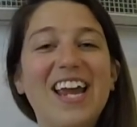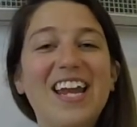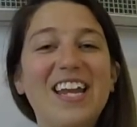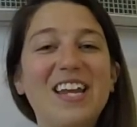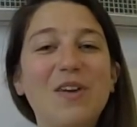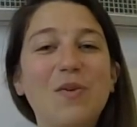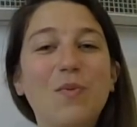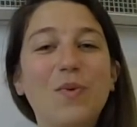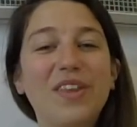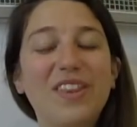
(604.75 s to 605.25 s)

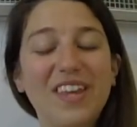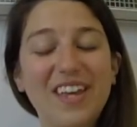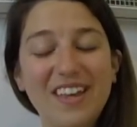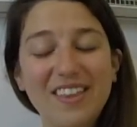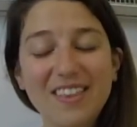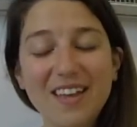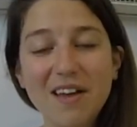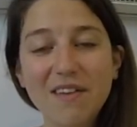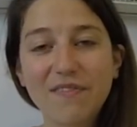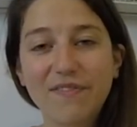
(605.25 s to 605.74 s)
And
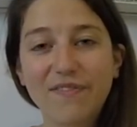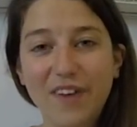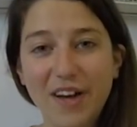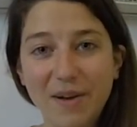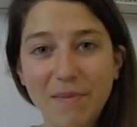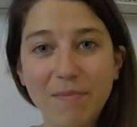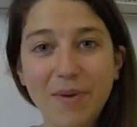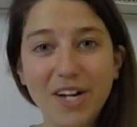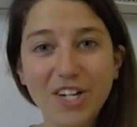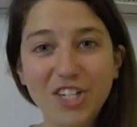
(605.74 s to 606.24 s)
within that
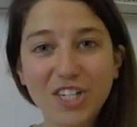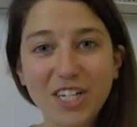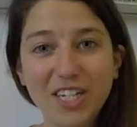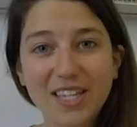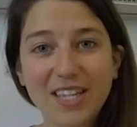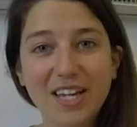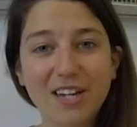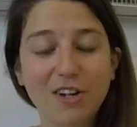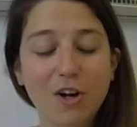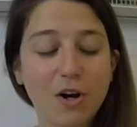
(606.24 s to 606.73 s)
fun
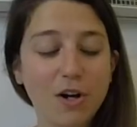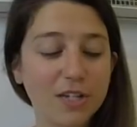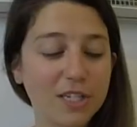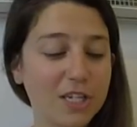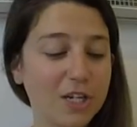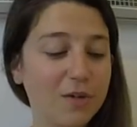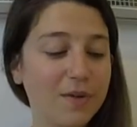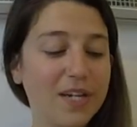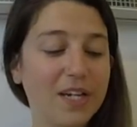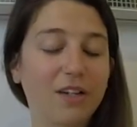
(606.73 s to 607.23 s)
budget, that
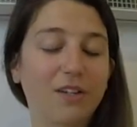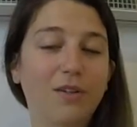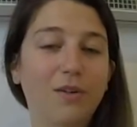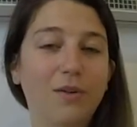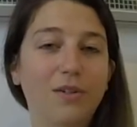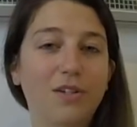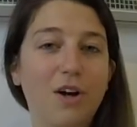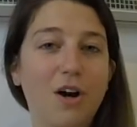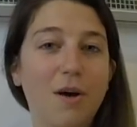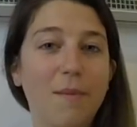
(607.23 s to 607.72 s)
also
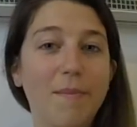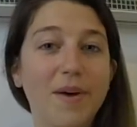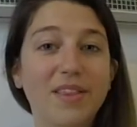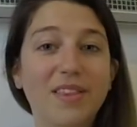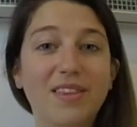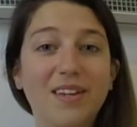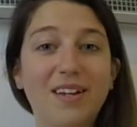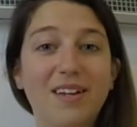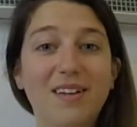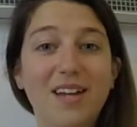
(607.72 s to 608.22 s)
includes our
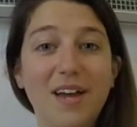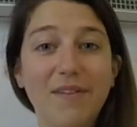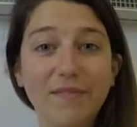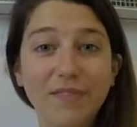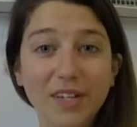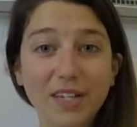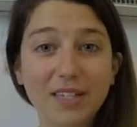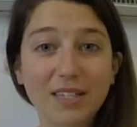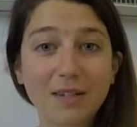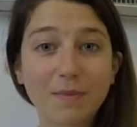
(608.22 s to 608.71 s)
monthly
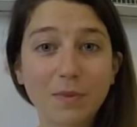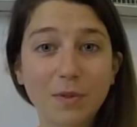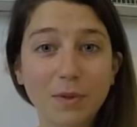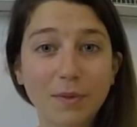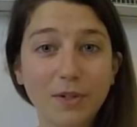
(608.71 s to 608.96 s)
Netflix